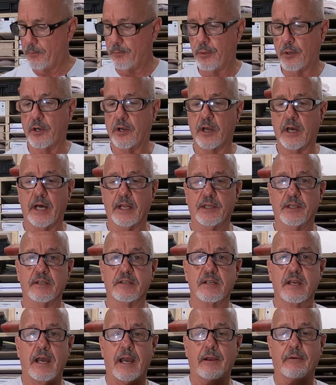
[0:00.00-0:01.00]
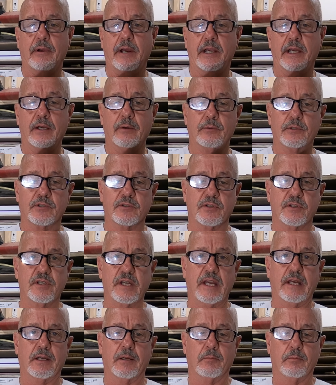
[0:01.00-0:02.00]
I'll put it on this guy right here, which is
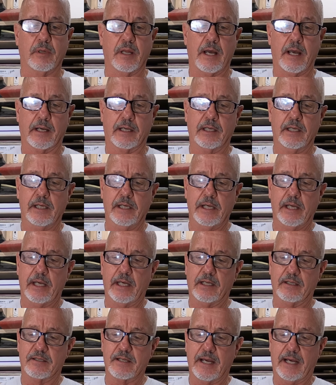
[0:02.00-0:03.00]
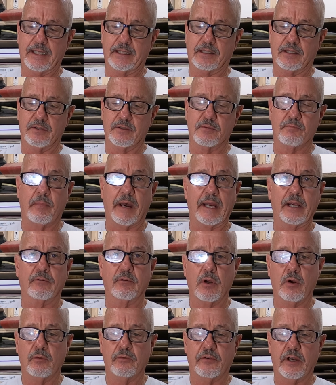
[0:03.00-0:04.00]
sanding block. And it's got this
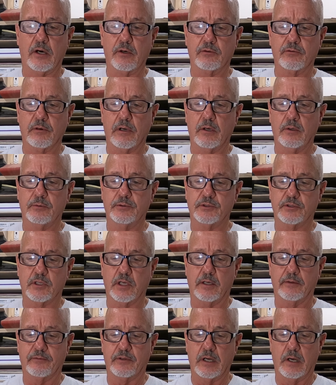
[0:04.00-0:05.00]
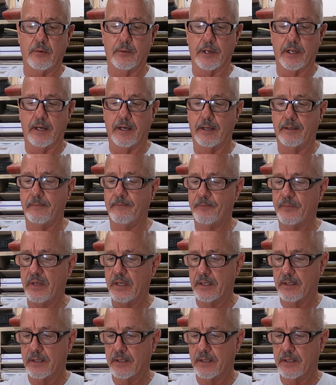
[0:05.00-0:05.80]
micro Velcro stuff going on.